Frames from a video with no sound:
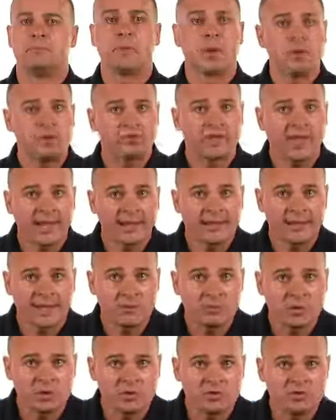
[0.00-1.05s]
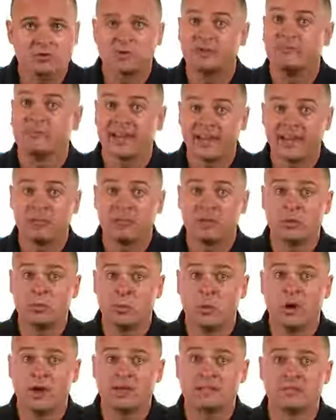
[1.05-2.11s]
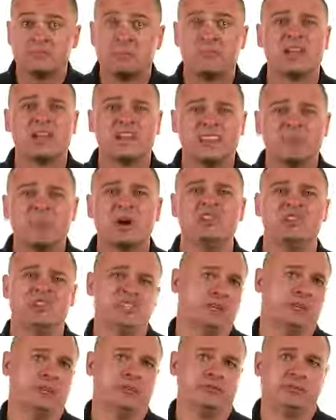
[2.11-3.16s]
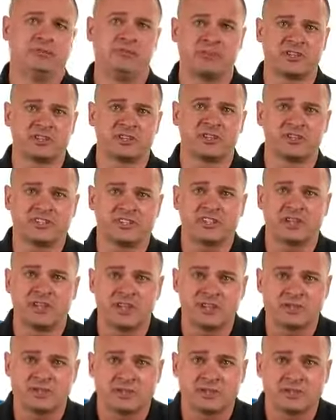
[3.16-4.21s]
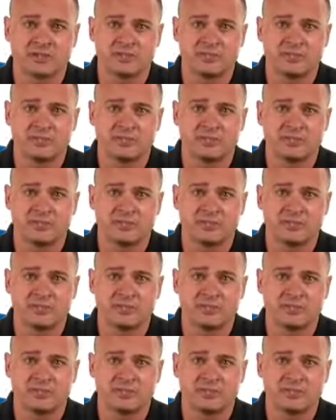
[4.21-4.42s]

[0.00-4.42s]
Both KLA models are available in white, making them ideal for fixed installations.